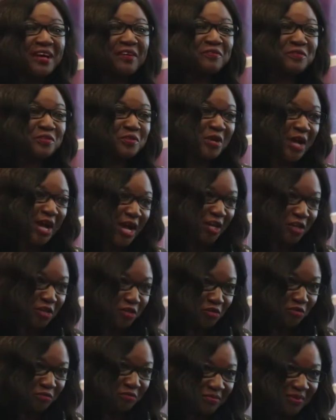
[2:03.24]
love to
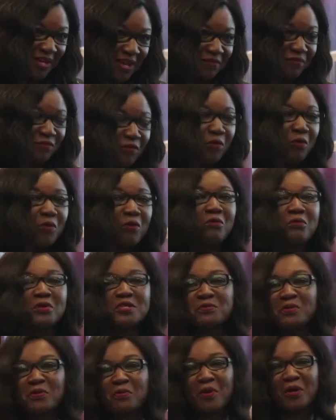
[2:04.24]
argue. I've
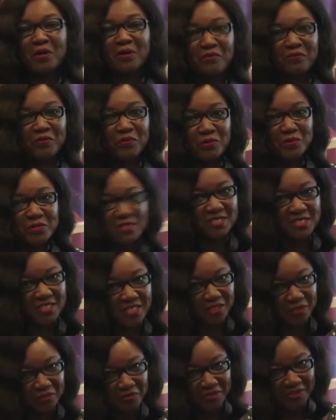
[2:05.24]
always been one of those
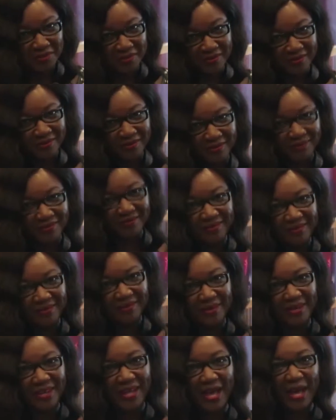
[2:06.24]
children.
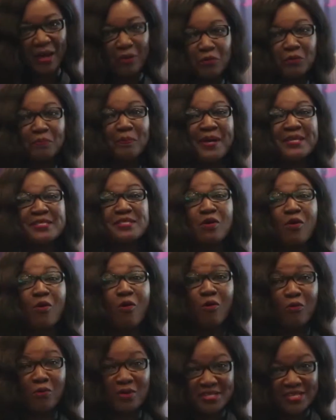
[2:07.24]
I must
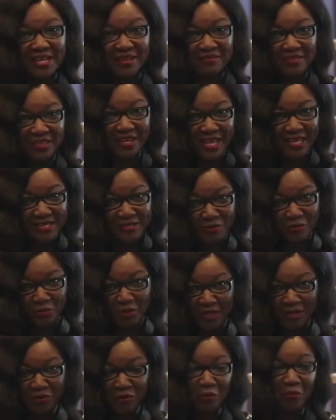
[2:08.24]
always have the last
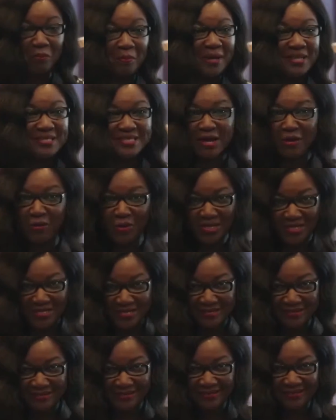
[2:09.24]
word, no matter
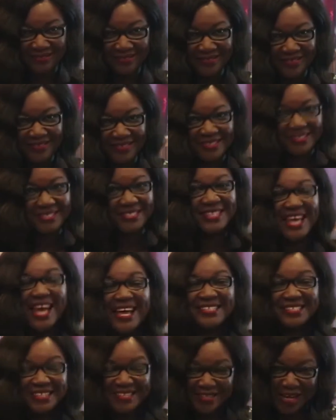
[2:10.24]
what.
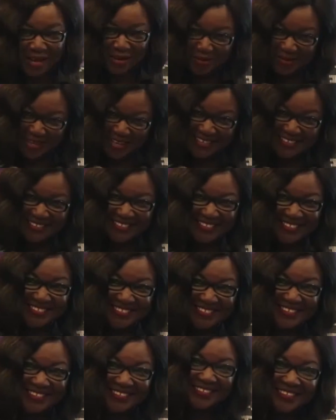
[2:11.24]
Start it, I'll end
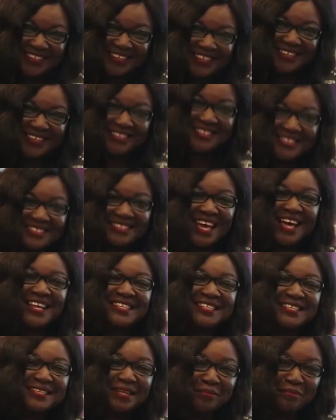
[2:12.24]
it.
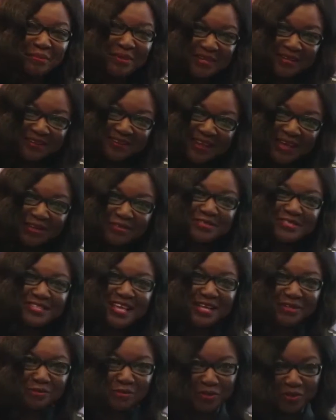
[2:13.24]
Start in the middle, I'll
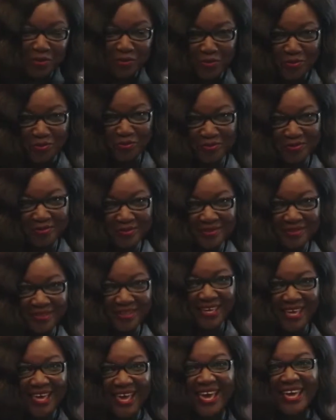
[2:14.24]
start with you.
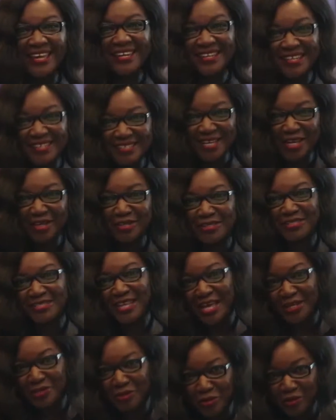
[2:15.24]
End it, I'll
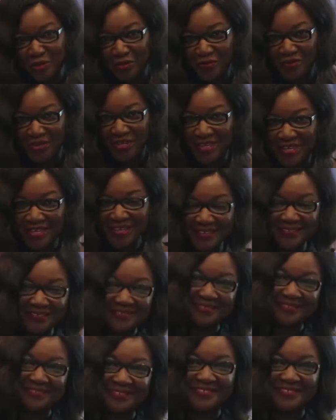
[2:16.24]
start all over again.